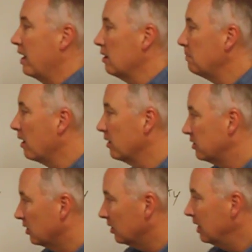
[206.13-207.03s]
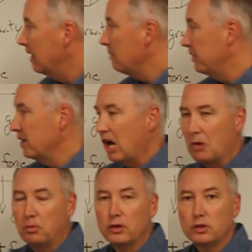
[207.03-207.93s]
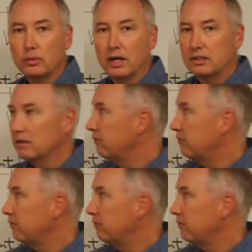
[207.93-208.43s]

air parcel, the upward directed